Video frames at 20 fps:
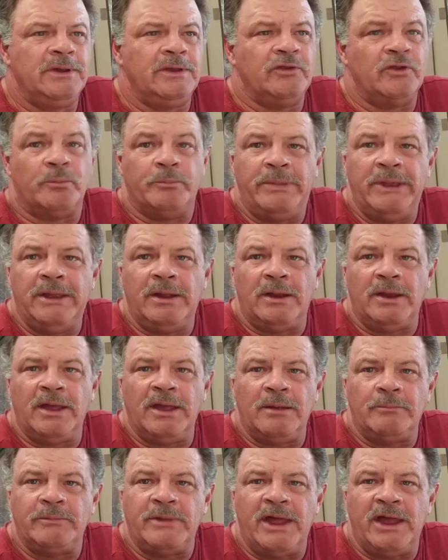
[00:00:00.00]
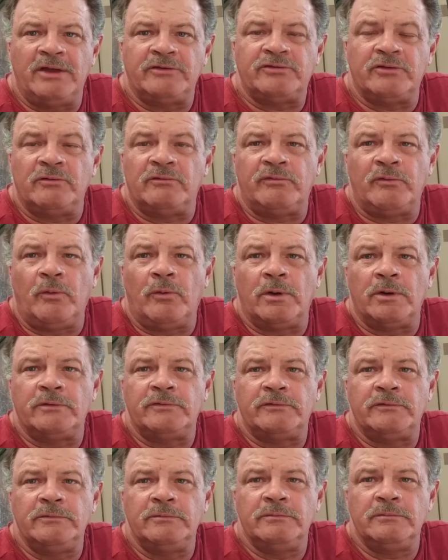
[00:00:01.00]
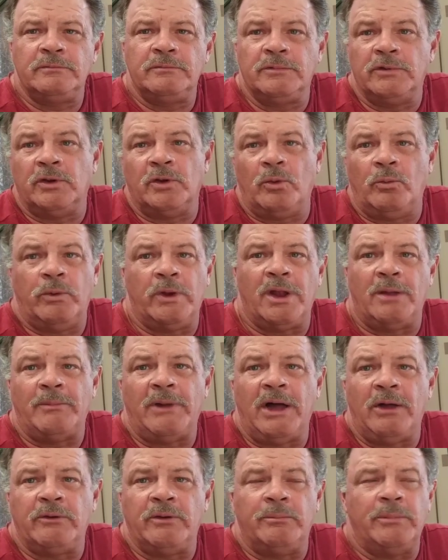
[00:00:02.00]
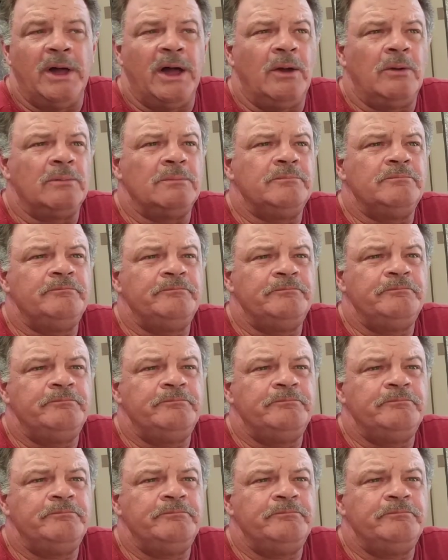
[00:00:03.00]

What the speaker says: either BLM, National Forest, you know, when I'm out and about.